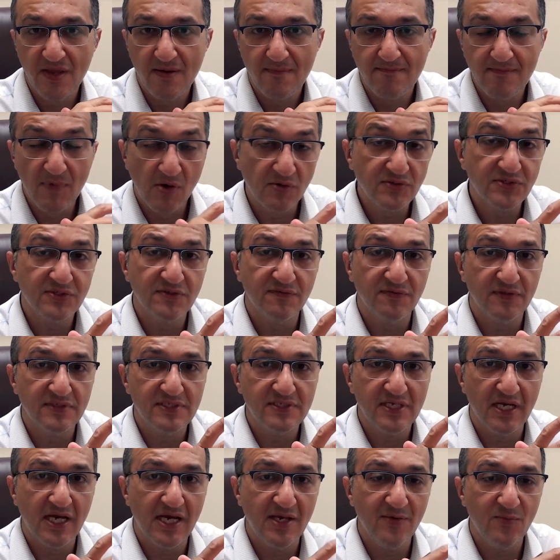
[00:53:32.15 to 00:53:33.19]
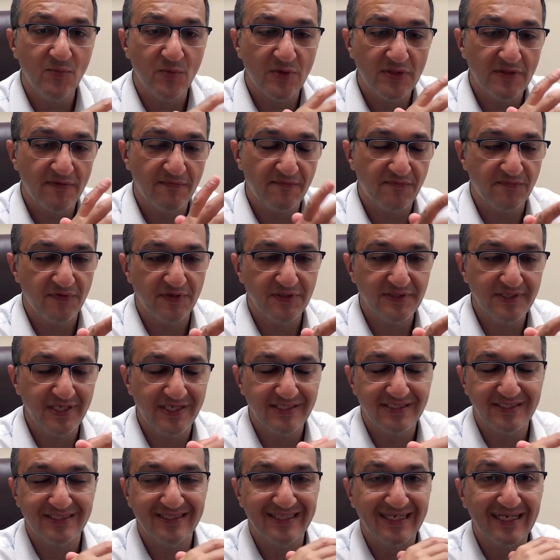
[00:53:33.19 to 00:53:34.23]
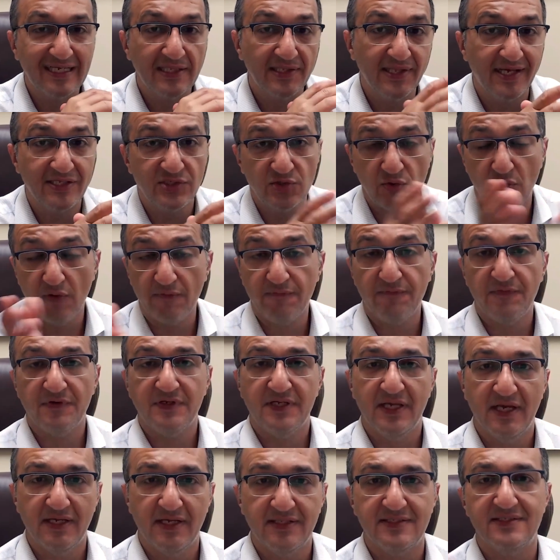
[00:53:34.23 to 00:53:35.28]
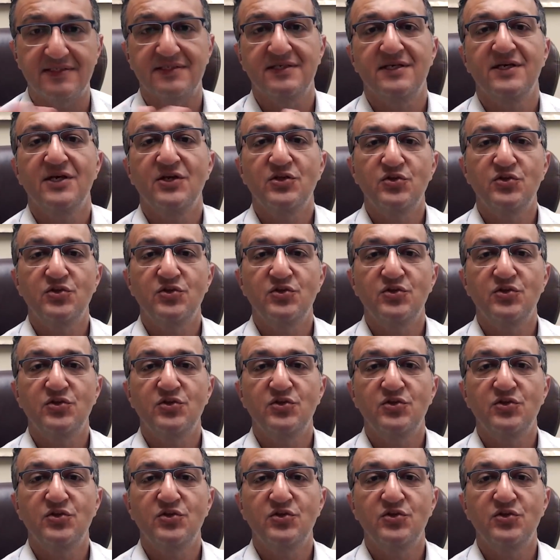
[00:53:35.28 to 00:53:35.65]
Most of the time, when the front desk neglects or forgets